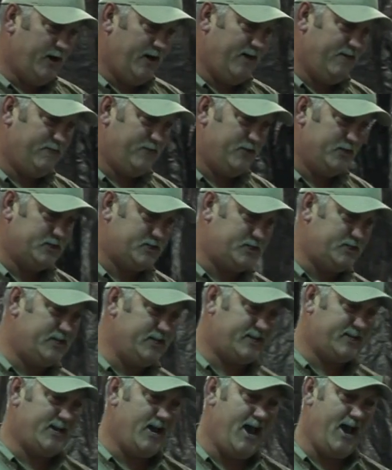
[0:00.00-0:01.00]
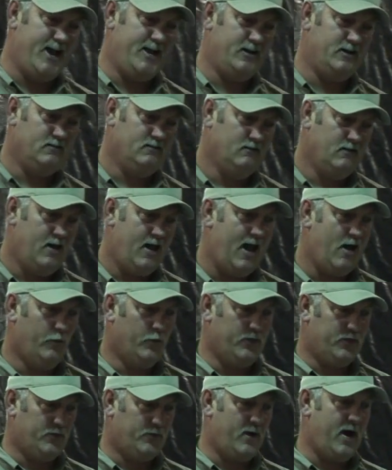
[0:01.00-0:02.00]
of this Dick Knight
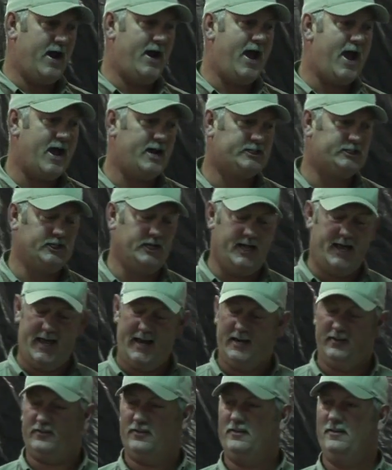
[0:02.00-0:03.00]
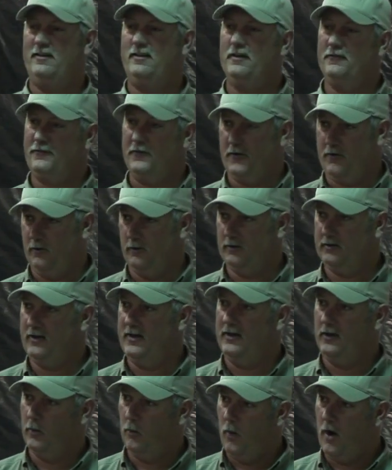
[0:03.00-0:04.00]
with the right action, and it's difficult
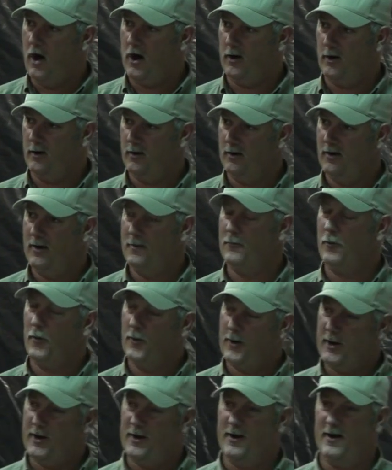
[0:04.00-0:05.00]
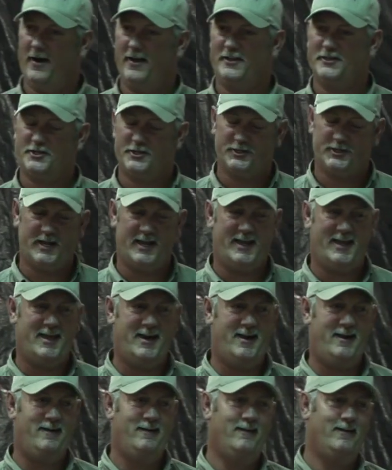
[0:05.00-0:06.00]
in the water. I'm working on it. As soon as I get
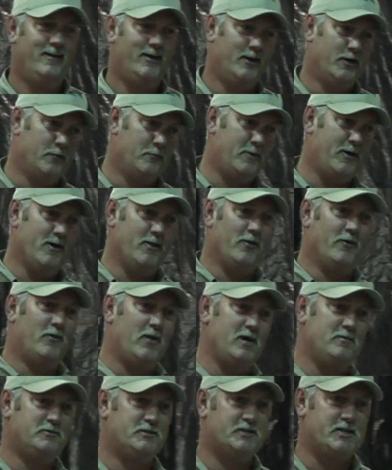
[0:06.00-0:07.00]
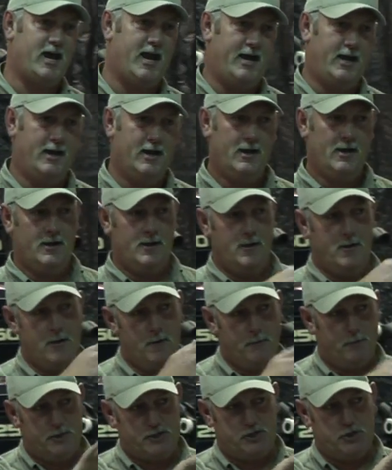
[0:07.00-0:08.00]
it, it'll be on the website.
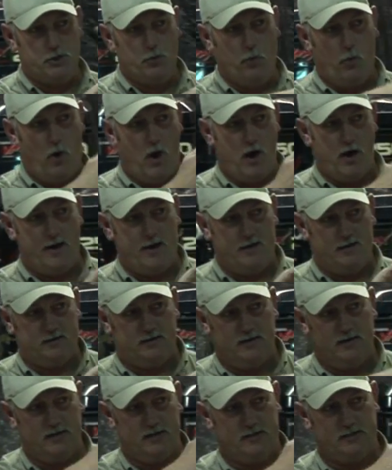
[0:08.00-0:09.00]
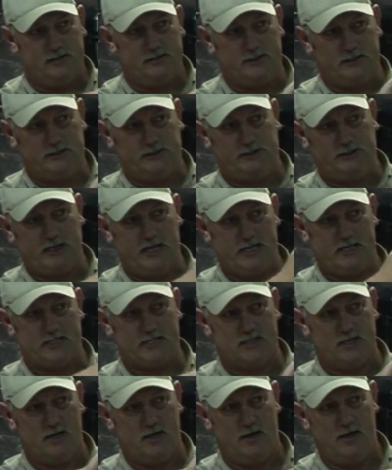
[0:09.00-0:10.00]
But you want it to
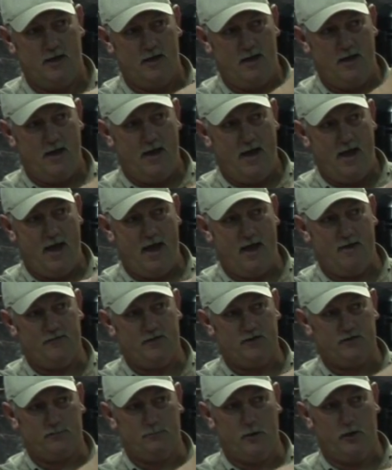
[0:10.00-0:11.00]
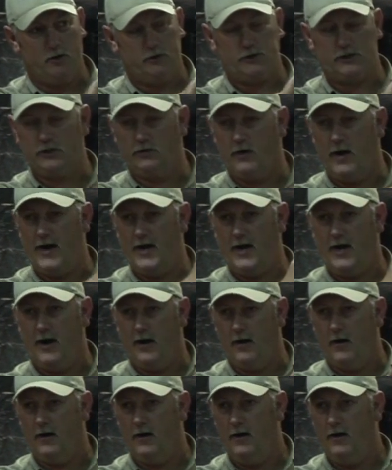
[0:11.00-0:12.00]
just have this motion right
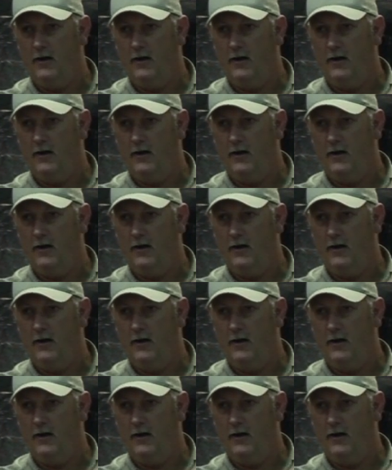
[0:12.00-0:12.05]
here.